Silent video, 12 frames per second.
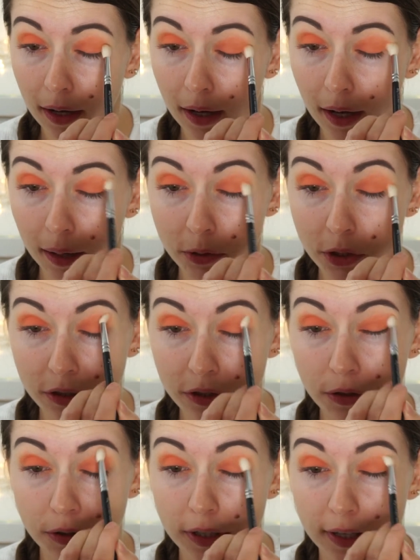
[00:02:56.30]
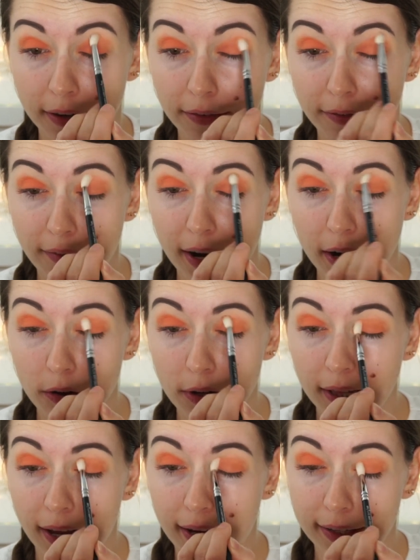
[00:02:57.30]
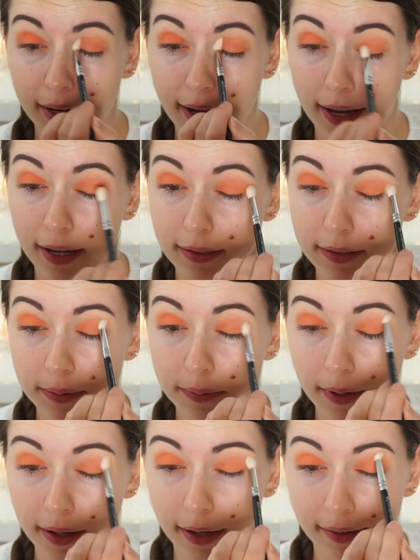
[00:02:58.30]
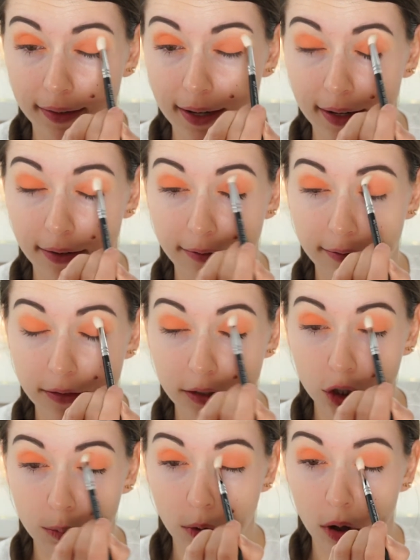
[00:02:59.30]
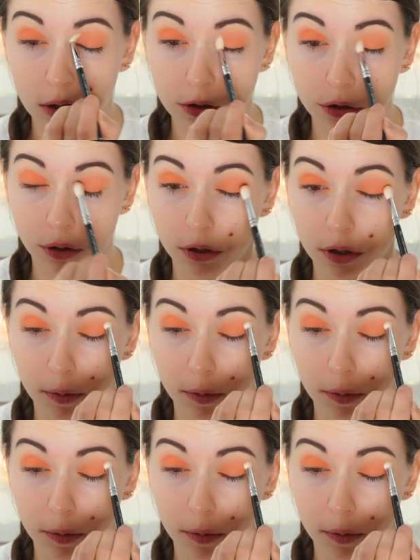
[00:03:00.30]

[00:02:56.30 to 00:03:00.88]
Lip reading: I'm just using a very light hand and then small circular